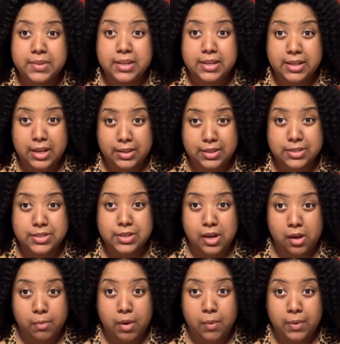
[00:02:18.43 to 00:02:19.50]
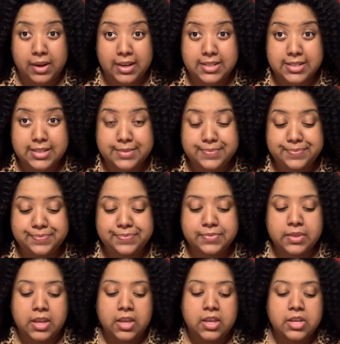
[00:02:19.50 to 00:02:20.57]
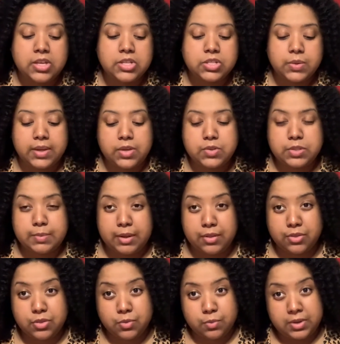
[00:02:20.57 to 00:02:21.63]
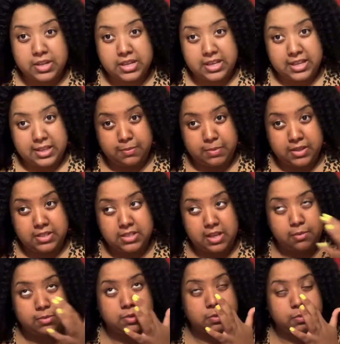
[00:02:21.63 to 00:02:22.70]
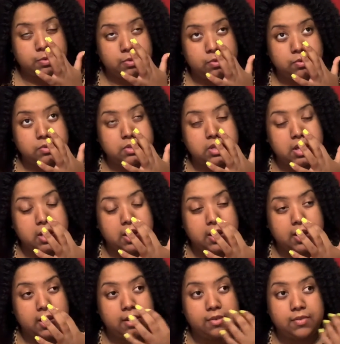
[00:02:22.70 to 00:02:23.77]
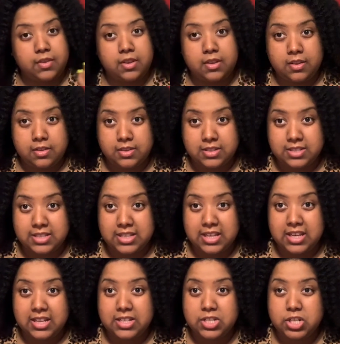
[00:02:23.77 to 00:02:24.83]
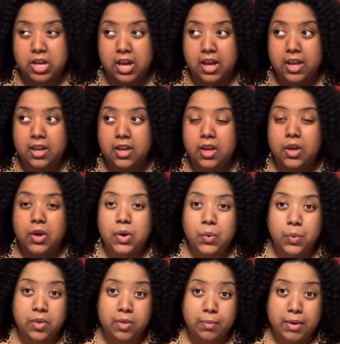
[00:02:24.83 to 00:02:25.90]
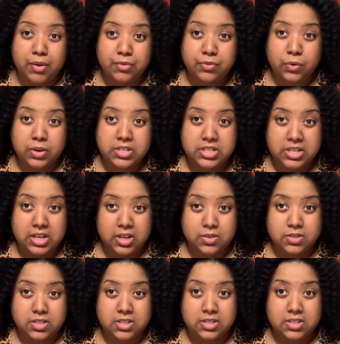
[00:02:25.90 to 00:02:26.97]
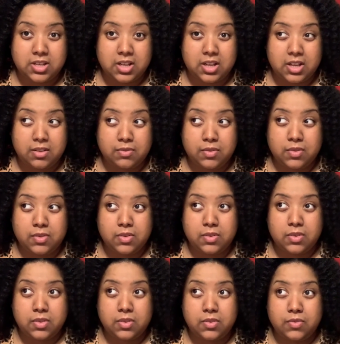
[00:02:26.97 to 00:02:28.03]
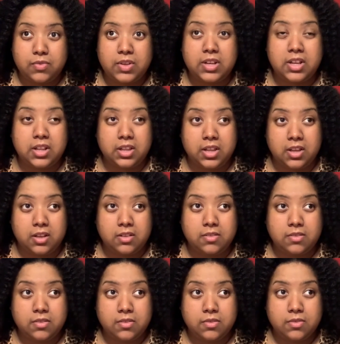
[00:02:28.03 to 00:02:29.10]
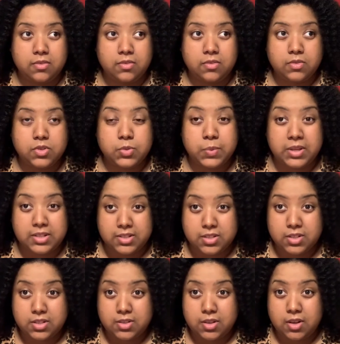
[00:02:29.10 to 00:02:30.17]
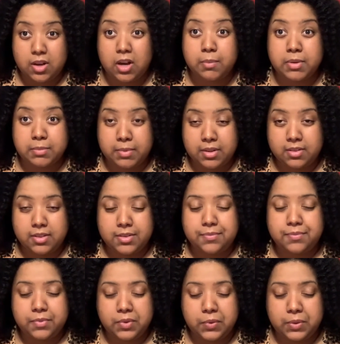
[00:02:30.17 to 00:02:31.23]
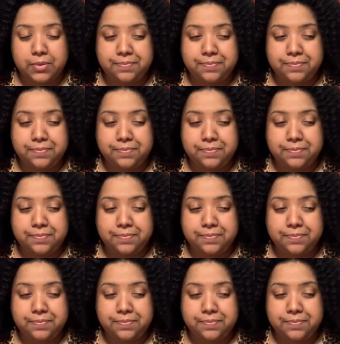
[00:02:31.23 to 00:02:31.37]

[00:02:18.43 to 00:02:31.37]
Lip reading: Now let's talk about what I did. So I used about 3 heaping tablespoons of the sticky honey chai with about 14 ounces of vanilla sweetened almond milk. Cool.